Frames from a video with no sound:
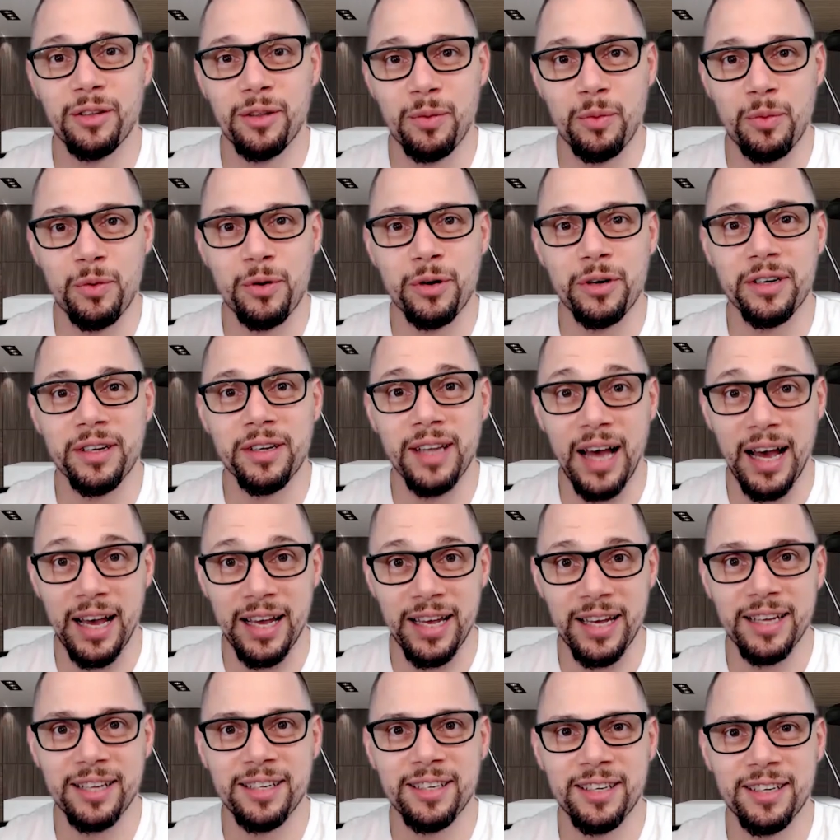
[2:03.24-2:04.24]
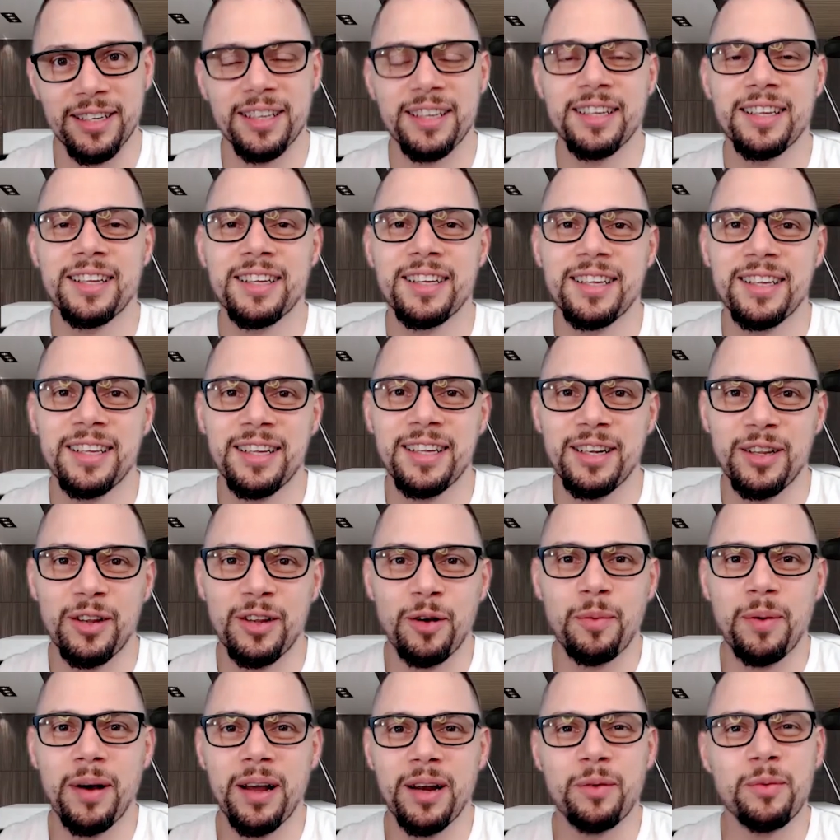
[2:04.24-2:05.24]
to the word diet.
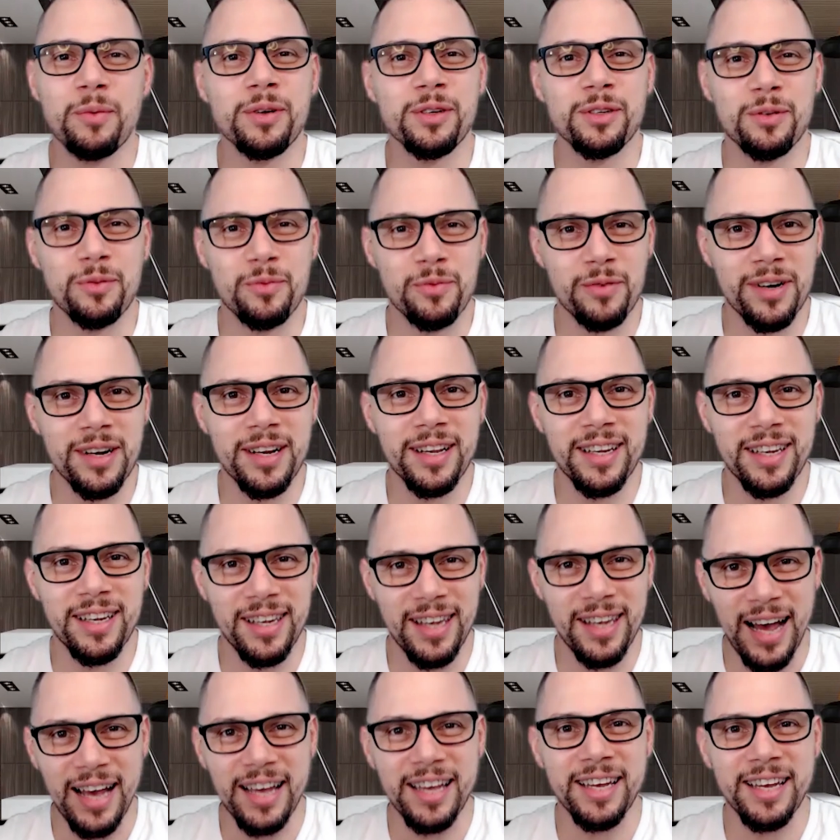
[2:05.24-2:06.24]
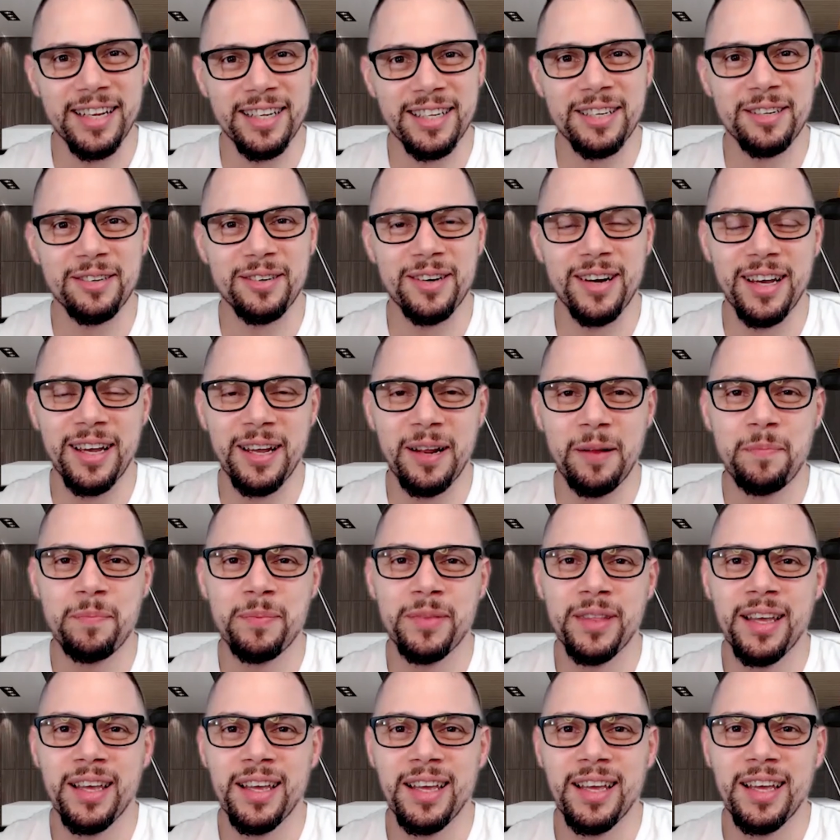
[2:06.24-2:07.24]
Nobody wants to really diet, right?
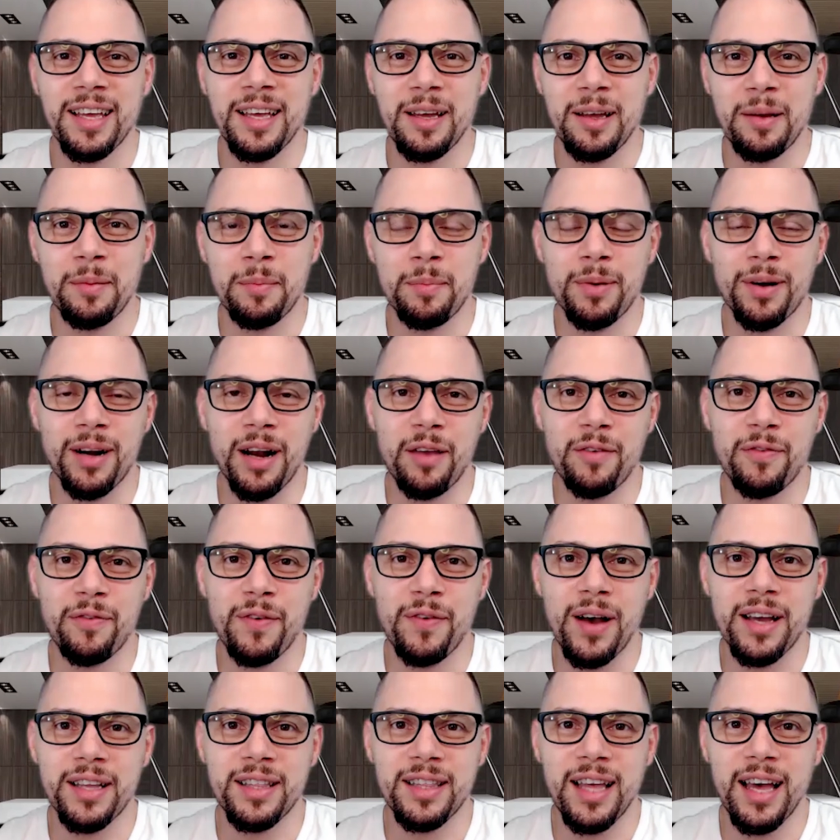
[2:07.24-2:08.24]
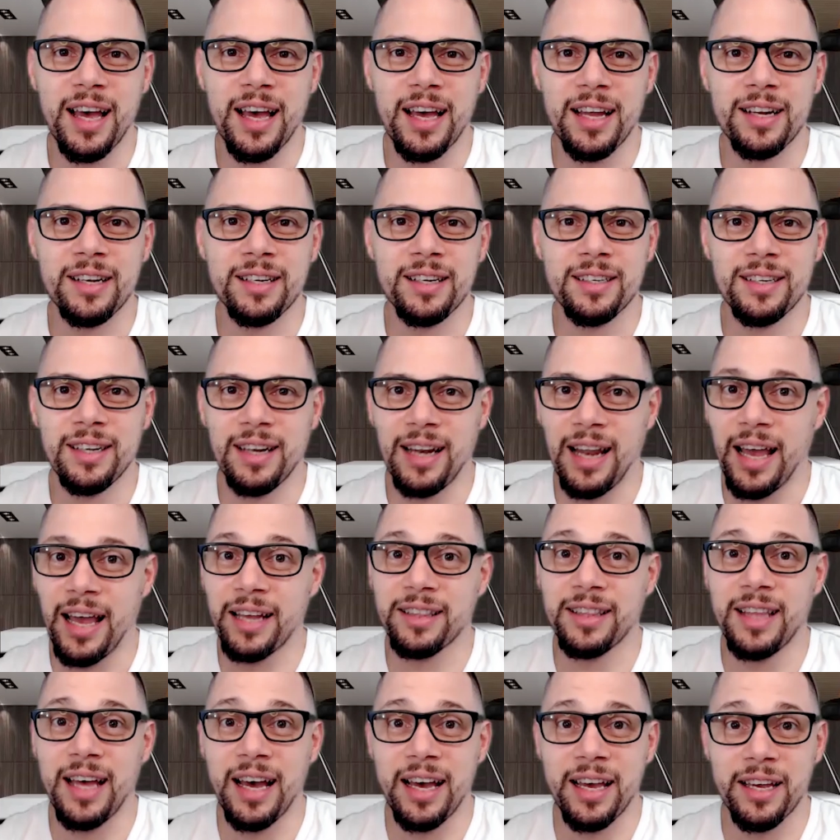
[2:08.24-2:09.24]
But I find that,
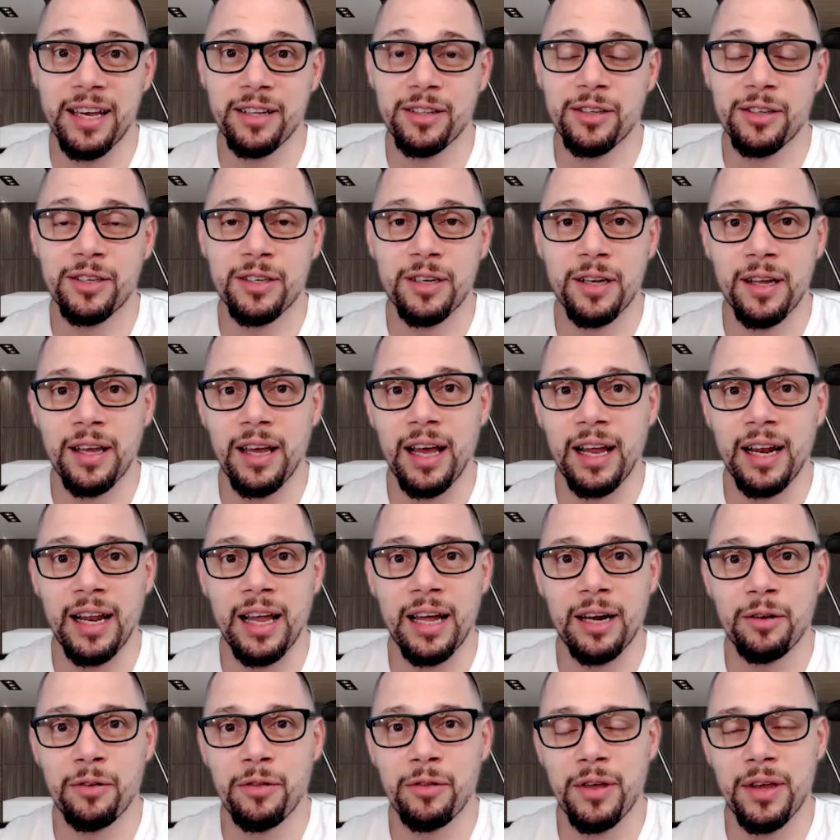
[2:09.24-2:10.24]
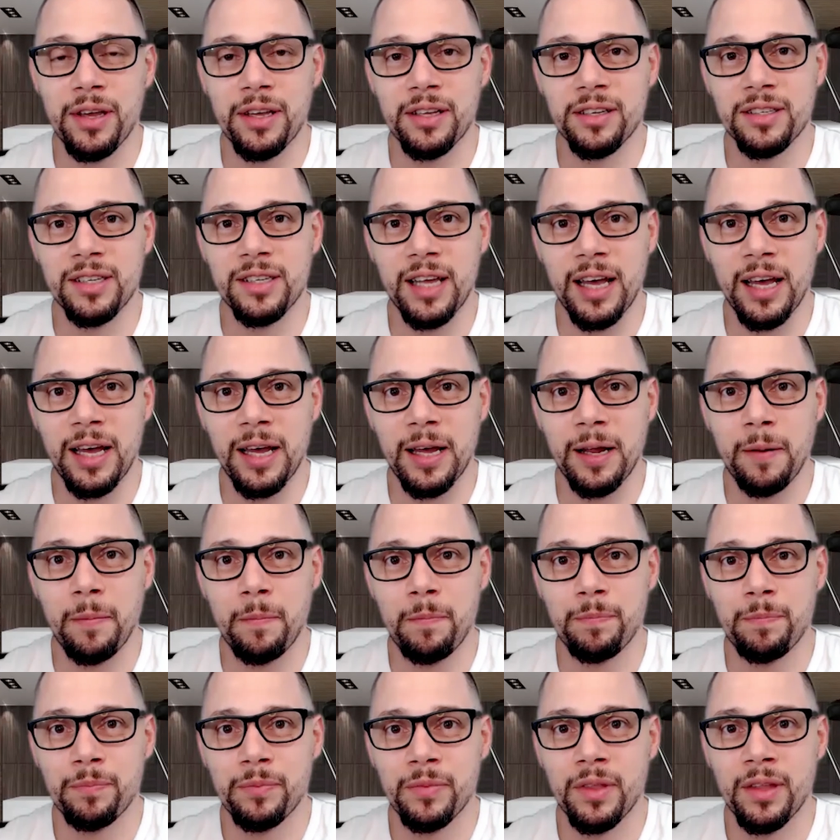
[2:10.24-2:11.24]
like diets, a lot of things that
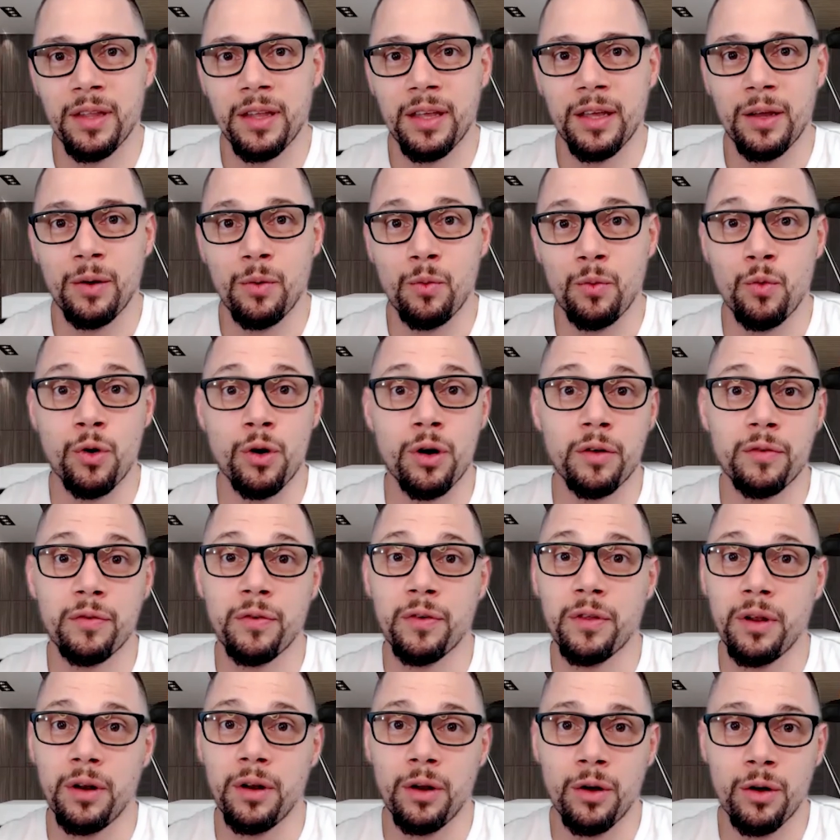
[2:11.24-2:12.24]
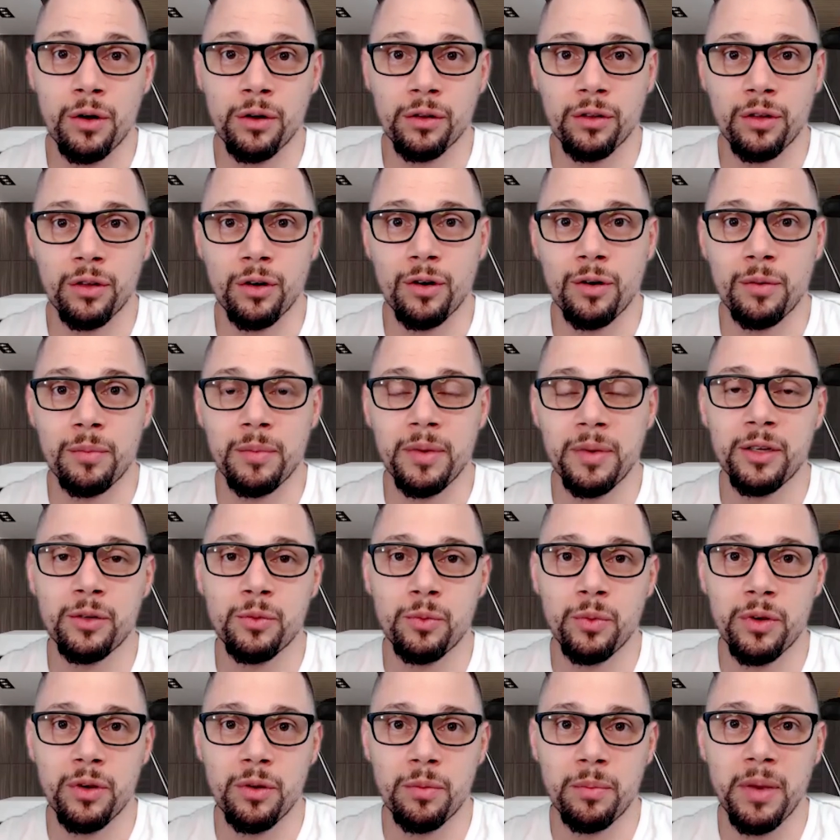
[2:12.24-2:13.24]
work for the long term is
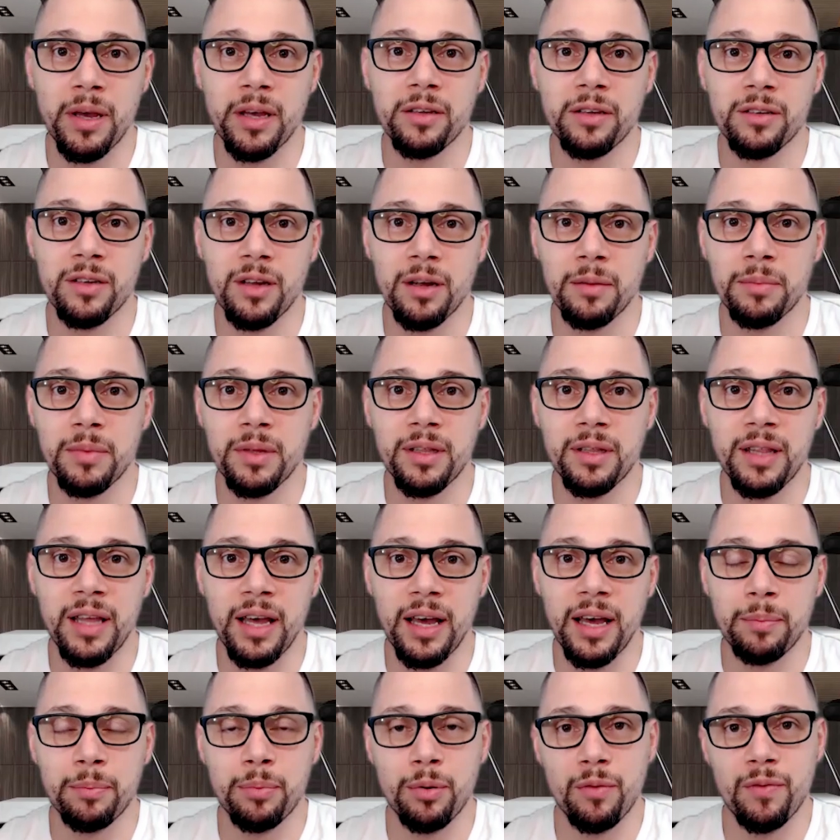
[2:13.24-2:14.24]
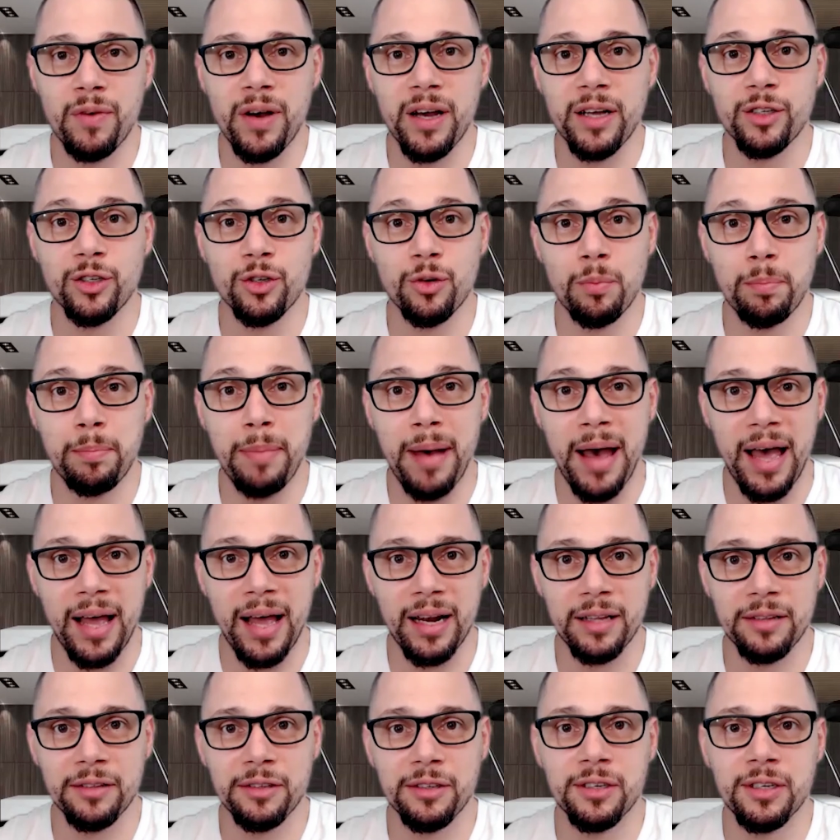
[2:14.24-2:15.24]
when you make something that provides you
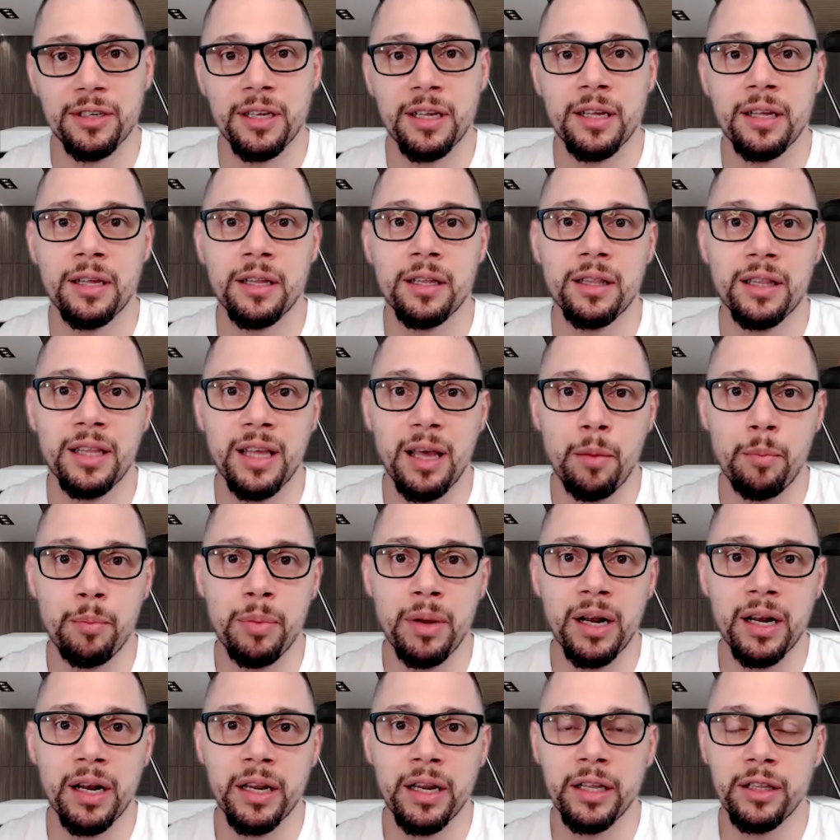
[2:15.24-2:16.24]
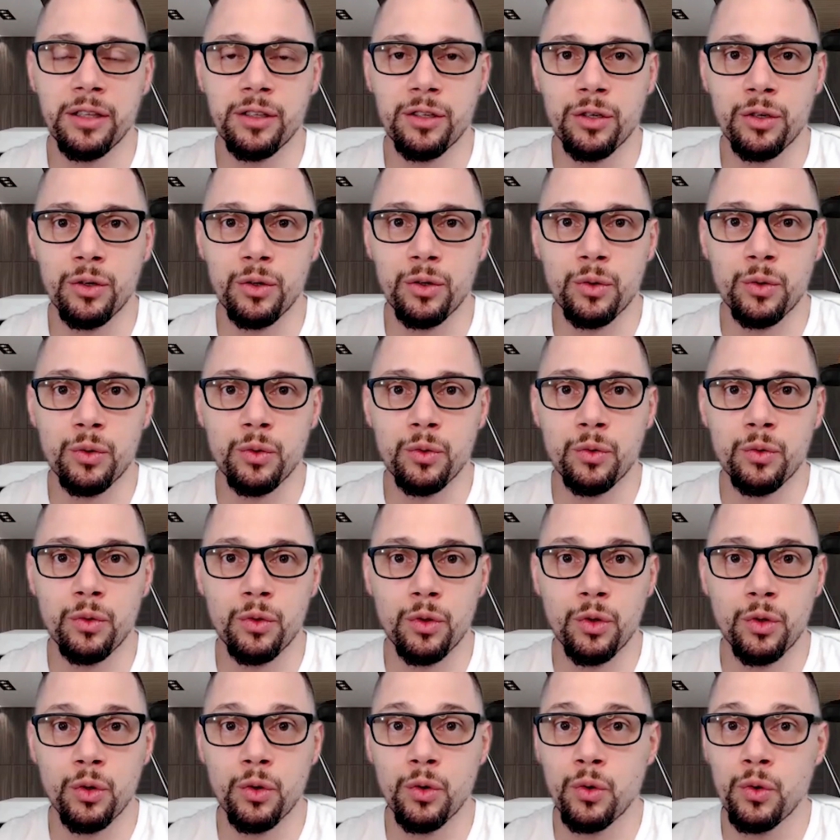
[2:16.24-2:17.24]
balance, the ability to
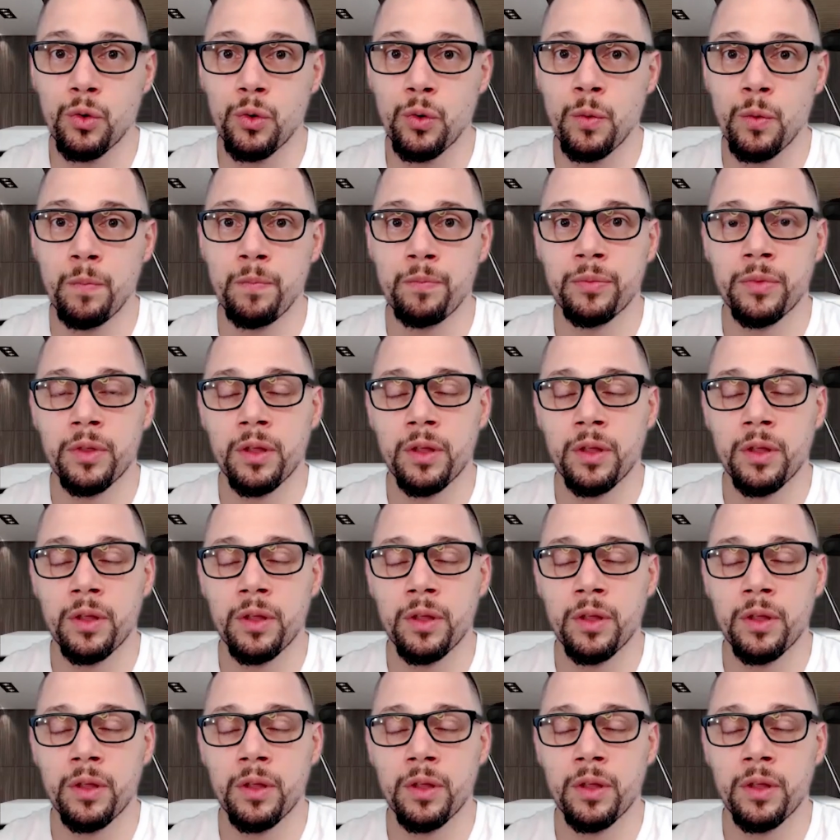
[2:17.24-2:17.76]
do